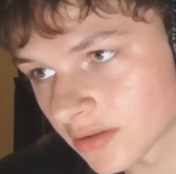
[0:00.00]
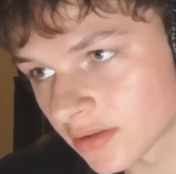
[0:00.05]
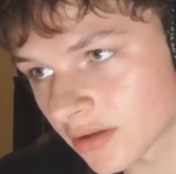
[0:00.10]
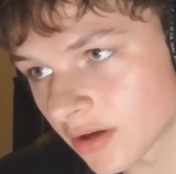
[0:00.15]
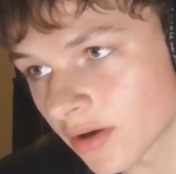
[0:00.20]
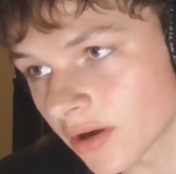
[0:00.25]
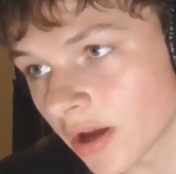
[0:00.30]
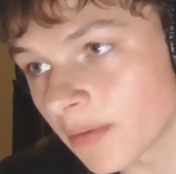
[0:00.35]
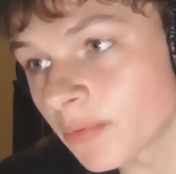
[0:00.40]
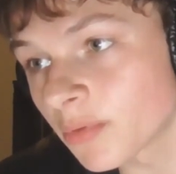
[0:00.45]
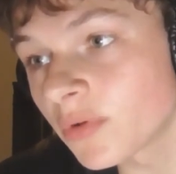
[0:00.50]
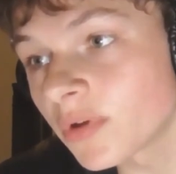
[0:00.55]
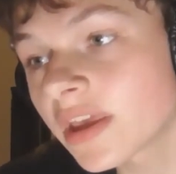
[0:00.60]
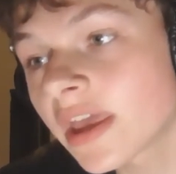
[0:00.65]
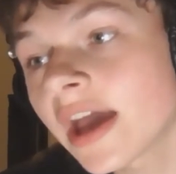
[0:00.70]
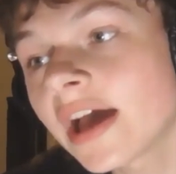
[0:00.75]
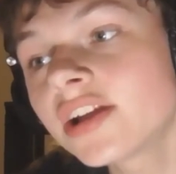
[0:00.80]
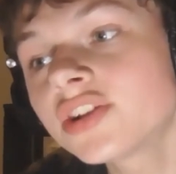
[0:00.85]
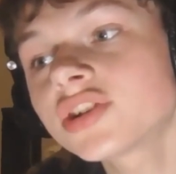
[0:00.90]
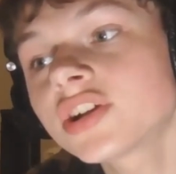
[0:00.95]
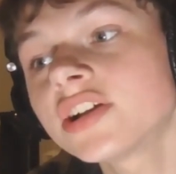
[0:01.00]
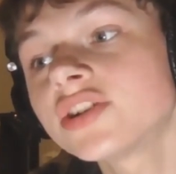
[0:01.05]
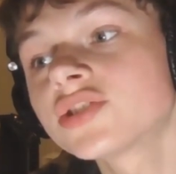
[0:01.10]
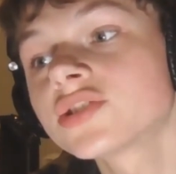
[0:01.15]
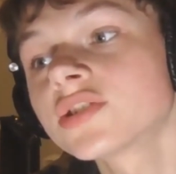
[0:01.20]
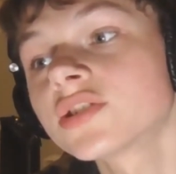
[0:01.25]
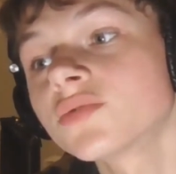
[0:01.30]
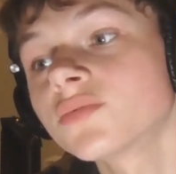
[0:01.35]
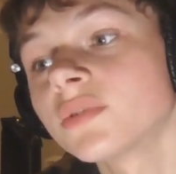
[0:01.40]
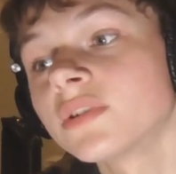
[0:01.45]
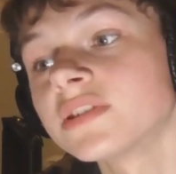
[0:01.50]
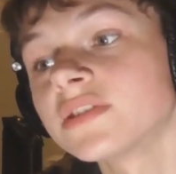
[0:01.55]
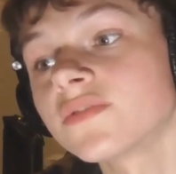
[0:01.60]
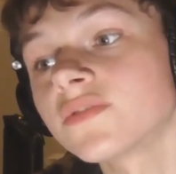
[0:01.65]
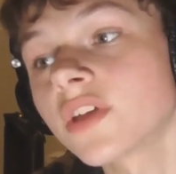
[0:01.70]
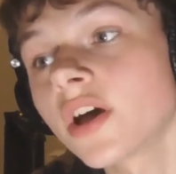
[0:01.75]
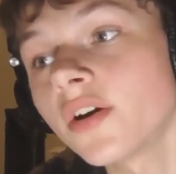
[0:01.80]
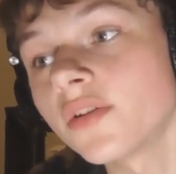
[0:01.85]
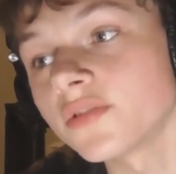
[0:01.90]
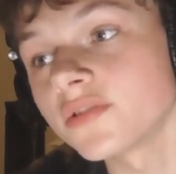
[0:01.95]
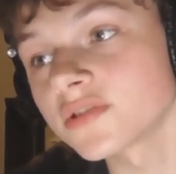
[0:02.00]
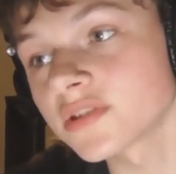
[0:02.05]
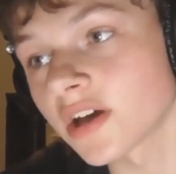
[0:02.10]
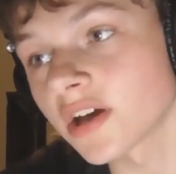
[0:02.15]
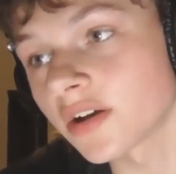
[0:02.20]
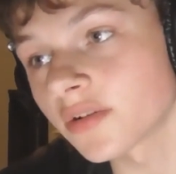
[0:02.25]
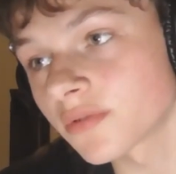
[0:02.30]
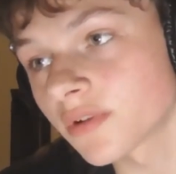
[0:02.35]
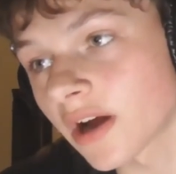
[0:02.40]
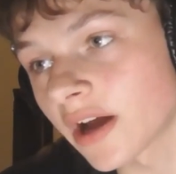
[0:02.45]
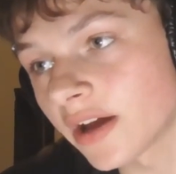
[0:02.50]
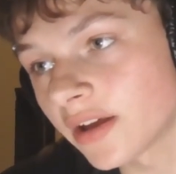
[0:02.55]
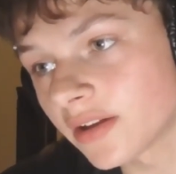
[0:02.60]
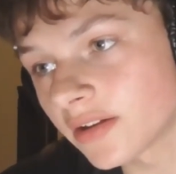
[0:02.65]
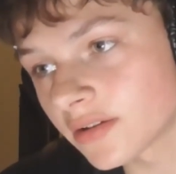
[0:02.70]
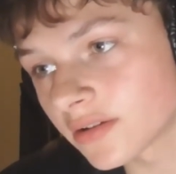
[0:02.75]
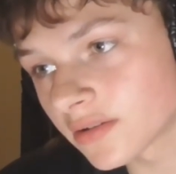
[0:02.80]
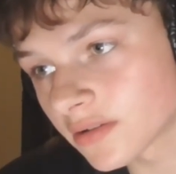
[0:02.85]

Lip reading: Okay, but we can change certain ones of those, though, right?